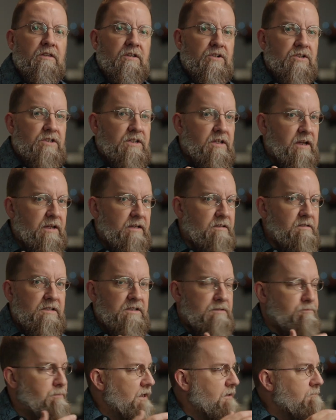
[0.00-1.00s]
There's like
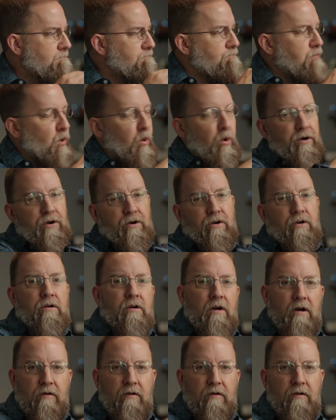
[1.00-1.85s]
this big border